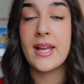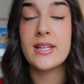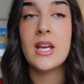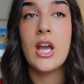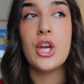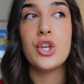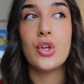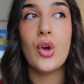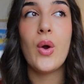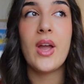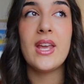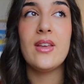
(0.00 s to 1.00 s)
And
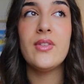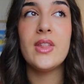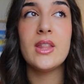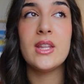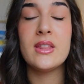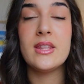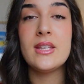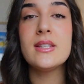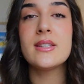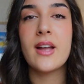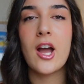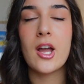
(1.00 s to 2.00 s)
even in
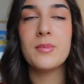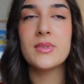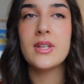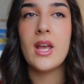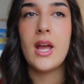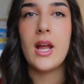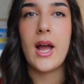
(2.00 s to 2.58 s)
these times,